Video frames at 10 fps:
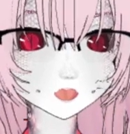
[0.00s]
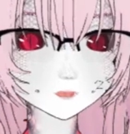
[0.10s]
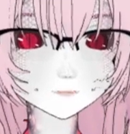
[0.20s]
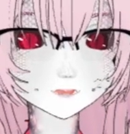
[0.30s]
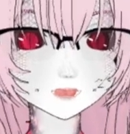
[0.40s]

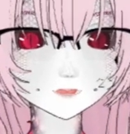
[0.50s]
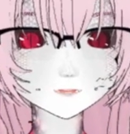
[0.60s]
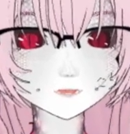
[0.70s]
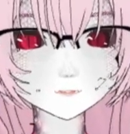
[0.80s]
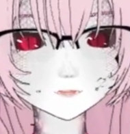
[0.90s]
the island,
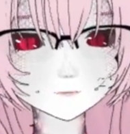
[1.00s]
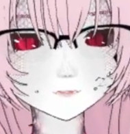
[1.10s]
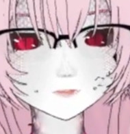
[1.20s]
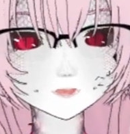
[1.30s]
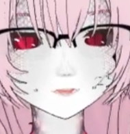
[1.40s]
it is
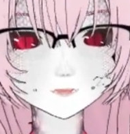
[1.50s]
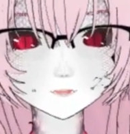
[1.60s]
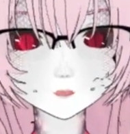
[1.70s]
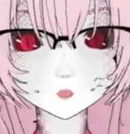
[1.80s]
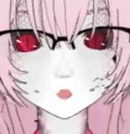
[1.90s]

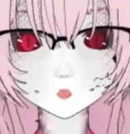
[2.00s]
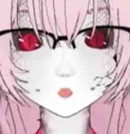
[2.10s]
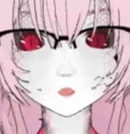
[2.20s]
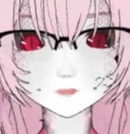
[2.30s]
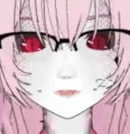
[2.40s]

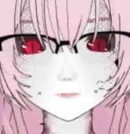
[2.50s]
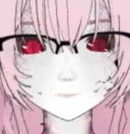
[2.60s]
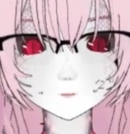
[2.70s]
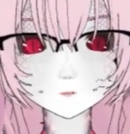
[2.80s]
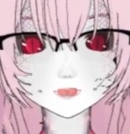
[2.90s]
unknown.
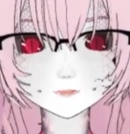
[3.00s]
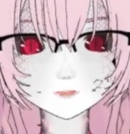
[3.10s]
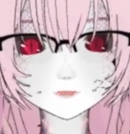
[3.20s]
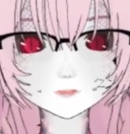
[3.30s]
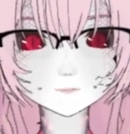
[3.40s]
Shaka
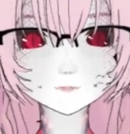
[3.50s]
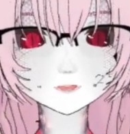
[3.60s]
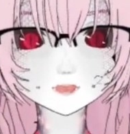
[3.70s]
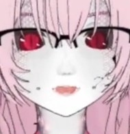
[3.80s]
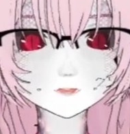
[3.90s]
is
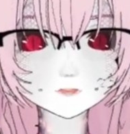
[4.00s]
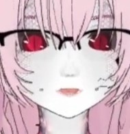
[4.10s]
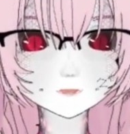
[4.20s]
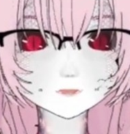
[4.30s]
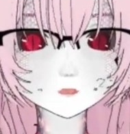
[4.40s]

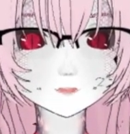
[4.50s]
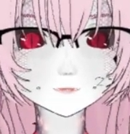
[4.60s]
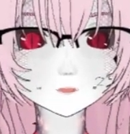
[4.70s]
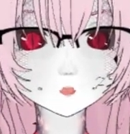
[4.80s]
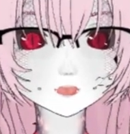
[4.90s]
asking if it
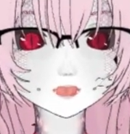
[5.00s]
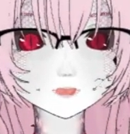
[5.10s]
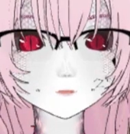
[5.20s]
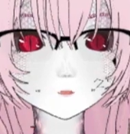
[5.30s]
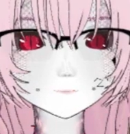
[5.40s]
is wise
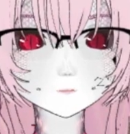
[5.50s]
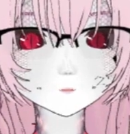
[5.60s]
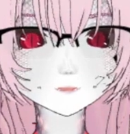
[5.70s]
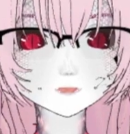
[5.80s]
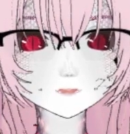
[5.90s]
for
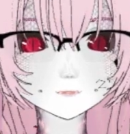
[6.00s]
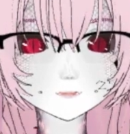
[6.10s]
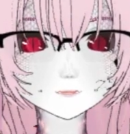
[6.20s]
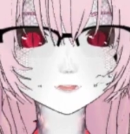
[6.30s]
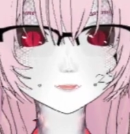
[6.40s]

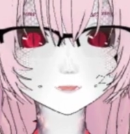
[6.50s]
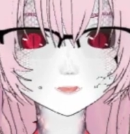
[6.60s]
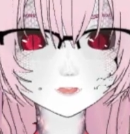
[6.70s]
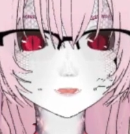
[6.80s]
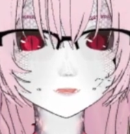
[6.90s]
Vegapunk
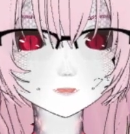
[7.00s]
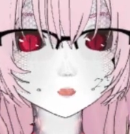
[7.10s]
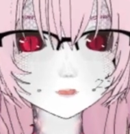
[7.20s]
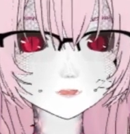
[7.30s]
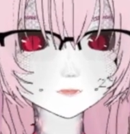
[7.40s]
to
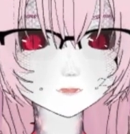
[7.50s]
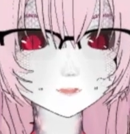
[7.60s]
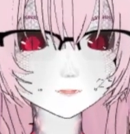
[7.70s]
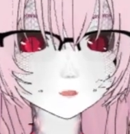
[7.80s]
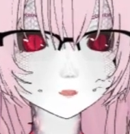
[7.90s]
make the
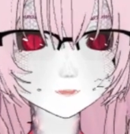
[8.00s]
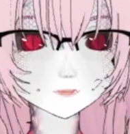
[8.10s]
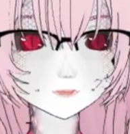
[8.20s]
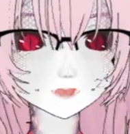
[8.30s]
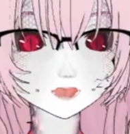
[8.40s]

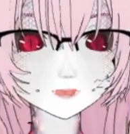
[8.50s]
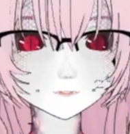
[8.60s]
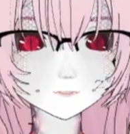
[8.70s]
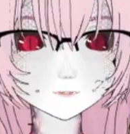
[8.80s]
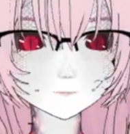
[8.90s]
broadcast,
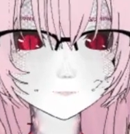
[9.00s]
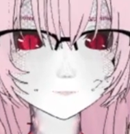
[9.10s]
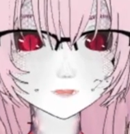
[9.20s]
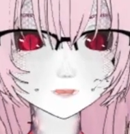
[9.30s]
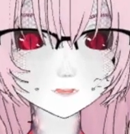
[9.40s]
as it
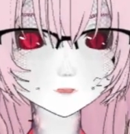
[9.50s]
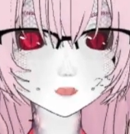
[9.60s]
may not